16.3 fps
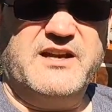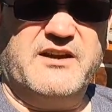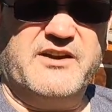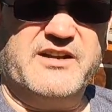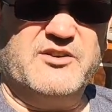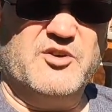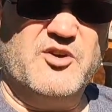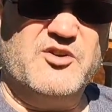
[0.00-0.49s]

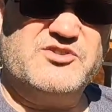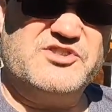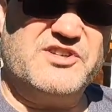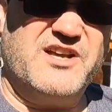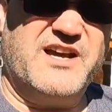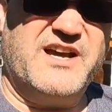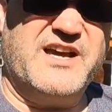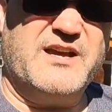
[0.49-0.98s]
Now, it
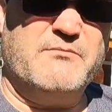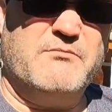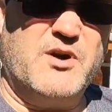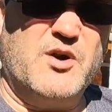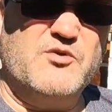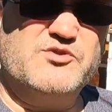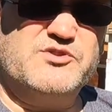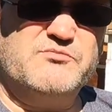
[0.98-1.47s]
looks like
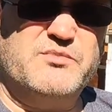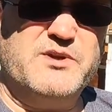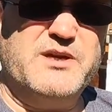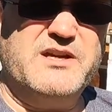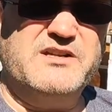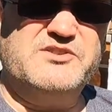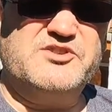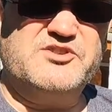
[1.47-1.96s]
most
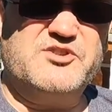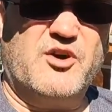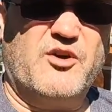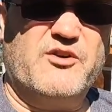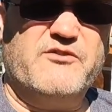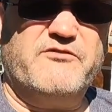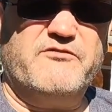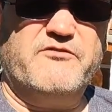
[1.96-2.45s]
bees
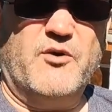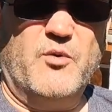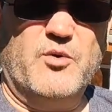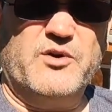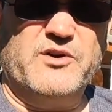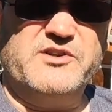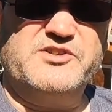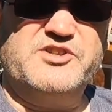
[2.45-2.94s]
start
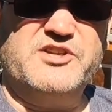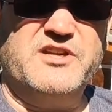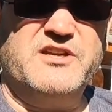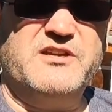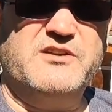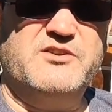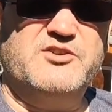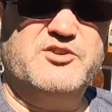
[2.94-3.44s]

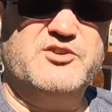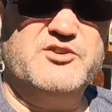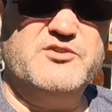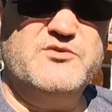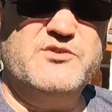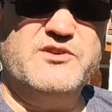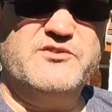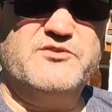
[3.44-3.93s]
foraging
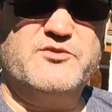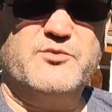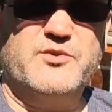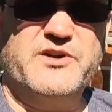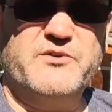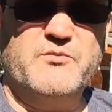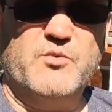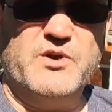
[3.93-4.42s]
2 to
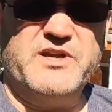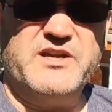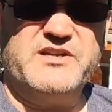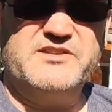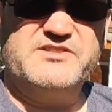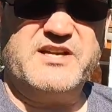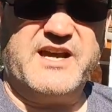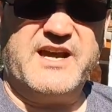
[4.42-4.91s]
3
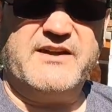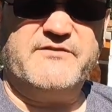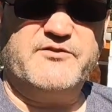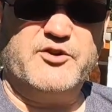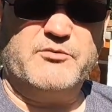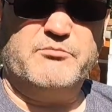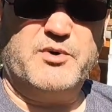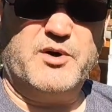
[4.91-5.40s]
weeks
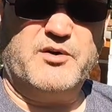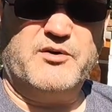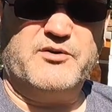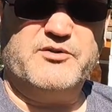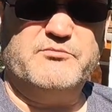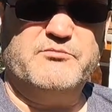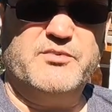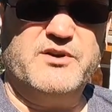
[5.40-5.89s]
after
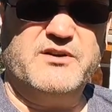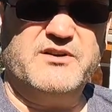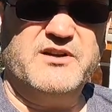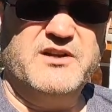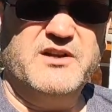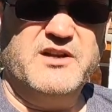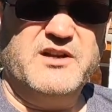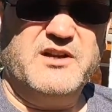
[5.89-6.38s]
birth, but
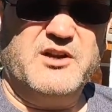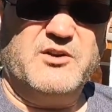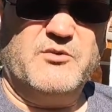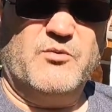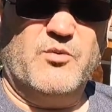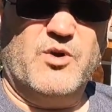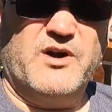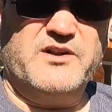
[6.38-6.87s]

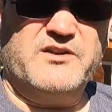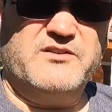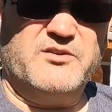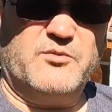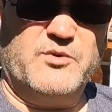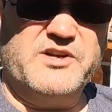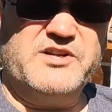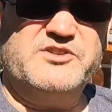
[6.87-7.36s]
what
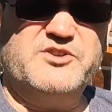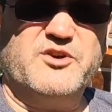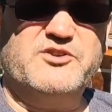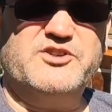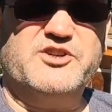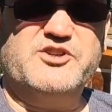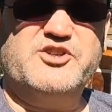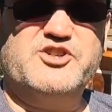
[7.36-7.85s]
the
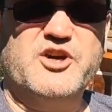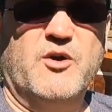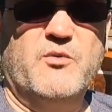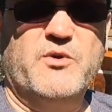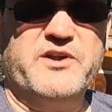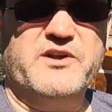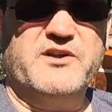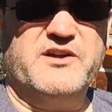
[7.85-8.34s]
research is
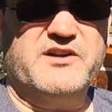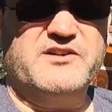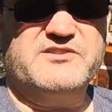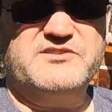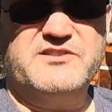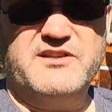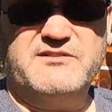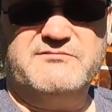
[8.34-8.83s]
showing
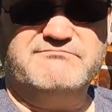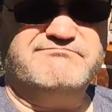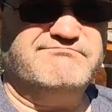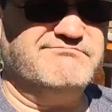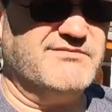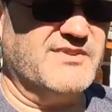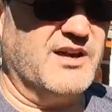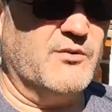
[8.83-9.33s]
us that
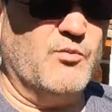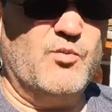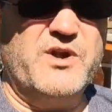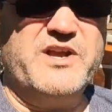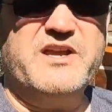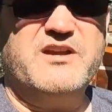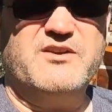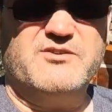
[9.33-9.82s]
a
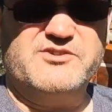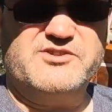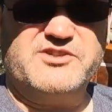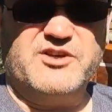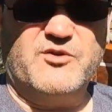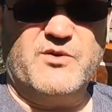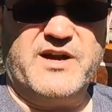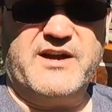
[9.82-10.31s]
week or
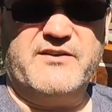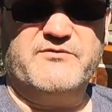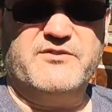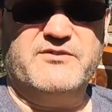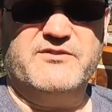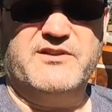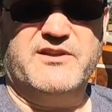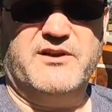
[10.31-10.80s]
so
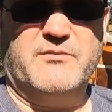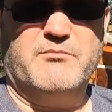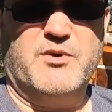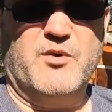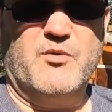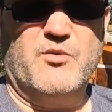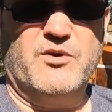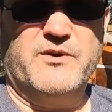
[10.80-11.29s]
after they're
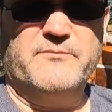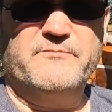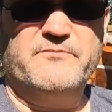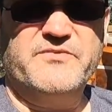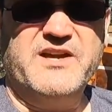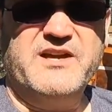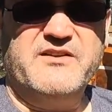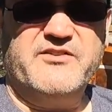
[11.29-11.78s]

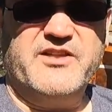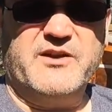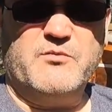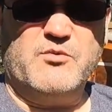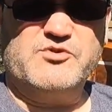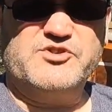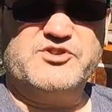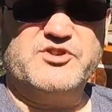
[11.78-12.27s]
born, they
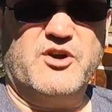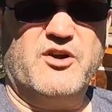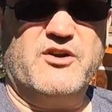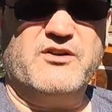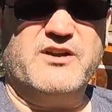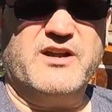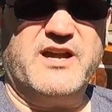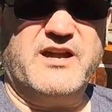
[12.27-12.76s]
will
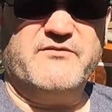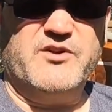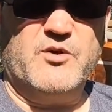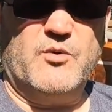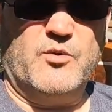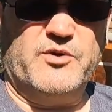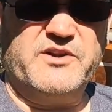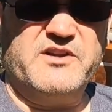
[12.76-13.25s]
start
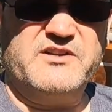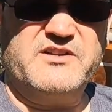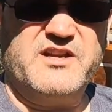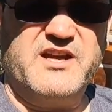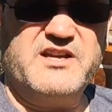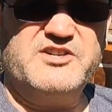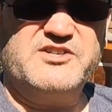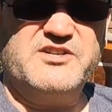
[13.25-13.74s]
having
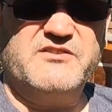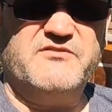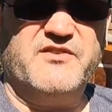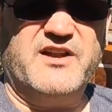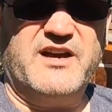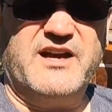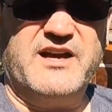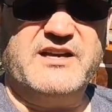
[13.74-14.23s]
orientation
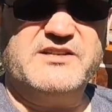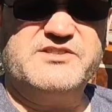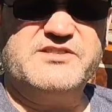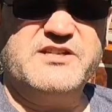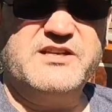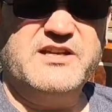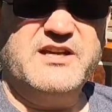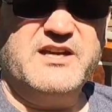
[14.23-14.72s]

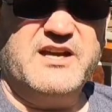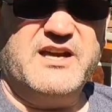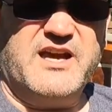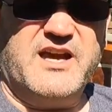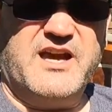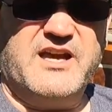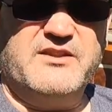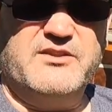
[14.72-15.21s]
flights,
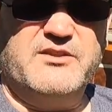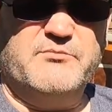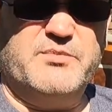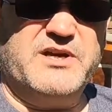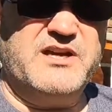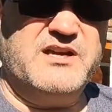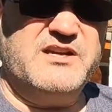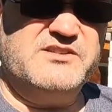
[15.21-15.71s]
and the
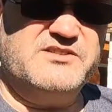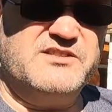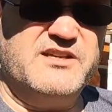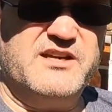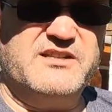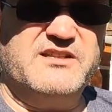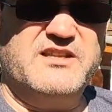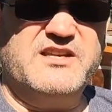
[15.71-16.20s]
bees
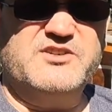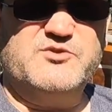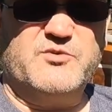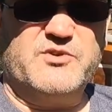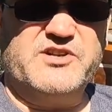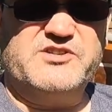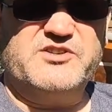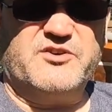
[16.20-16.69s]
that these
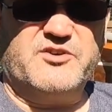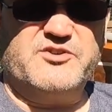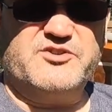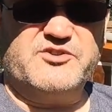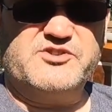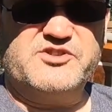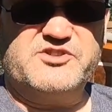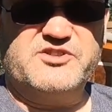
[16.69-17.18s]

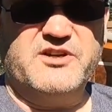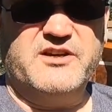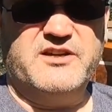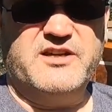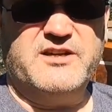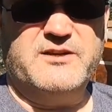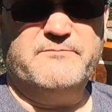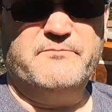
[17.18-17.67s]
researchers
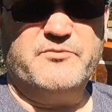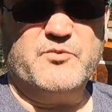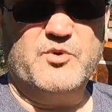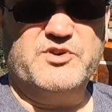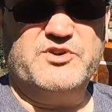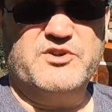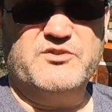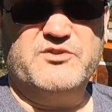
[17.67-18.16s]
studied
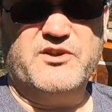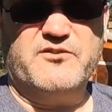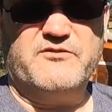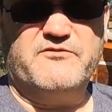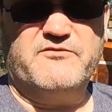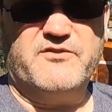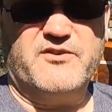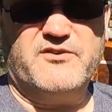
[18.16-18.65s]
would do their
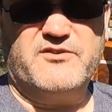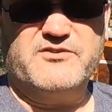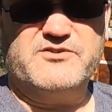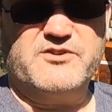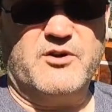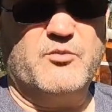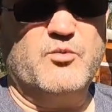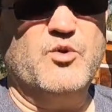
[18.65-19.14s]

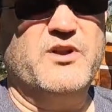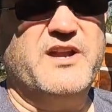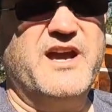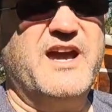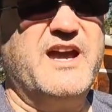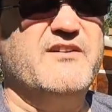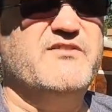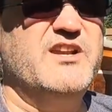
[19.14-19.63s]
first, or would
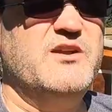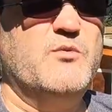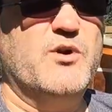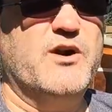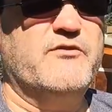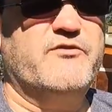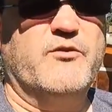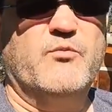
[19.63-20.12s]
have
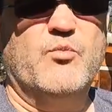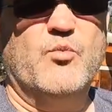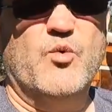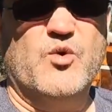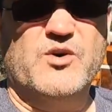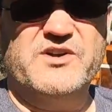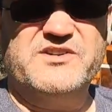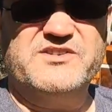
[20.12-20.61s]
anywhere from
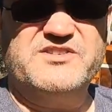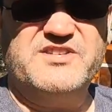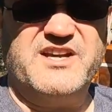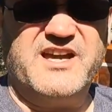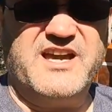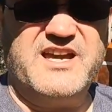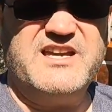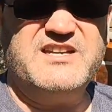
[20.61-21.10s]
1
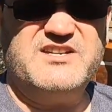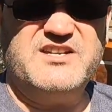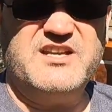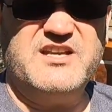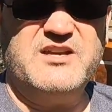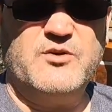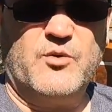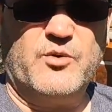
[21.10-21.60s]
to
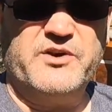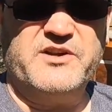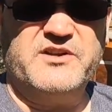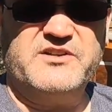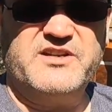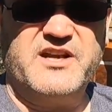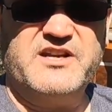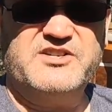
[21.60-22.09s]
18
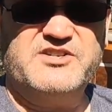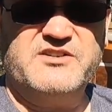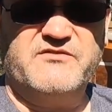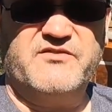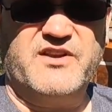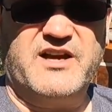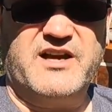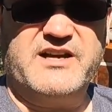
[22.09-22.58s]

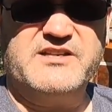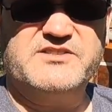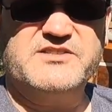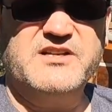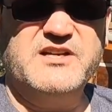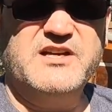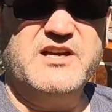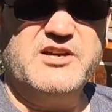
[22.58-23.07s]
orientation
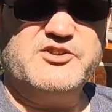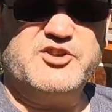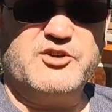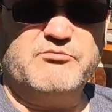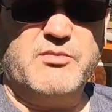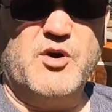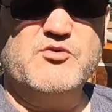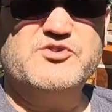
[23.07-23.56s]
flights.
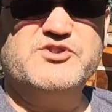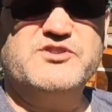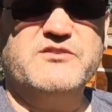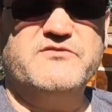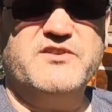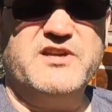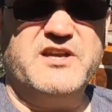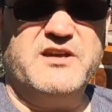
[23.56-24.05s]
So most
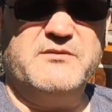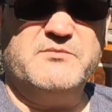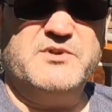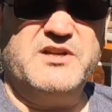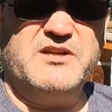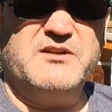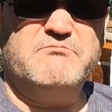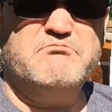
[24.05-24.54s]
of
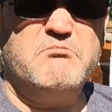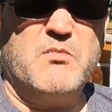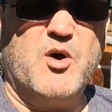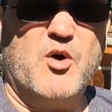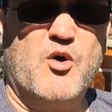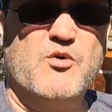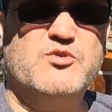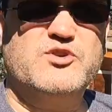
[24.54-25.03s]
them did
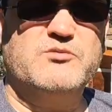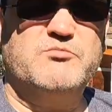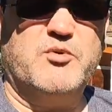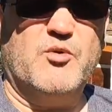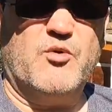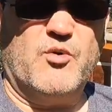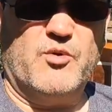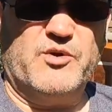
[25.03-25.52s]

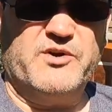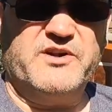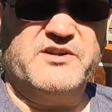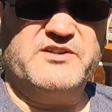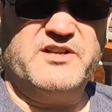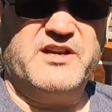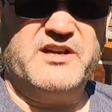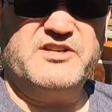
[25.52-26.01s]
multiple
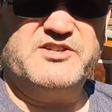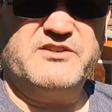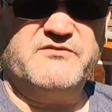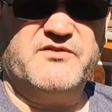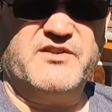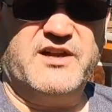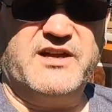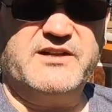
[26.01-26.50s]

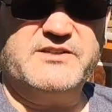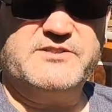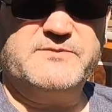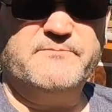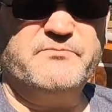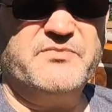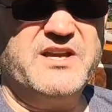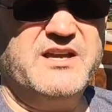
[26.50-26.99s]
orientation flights.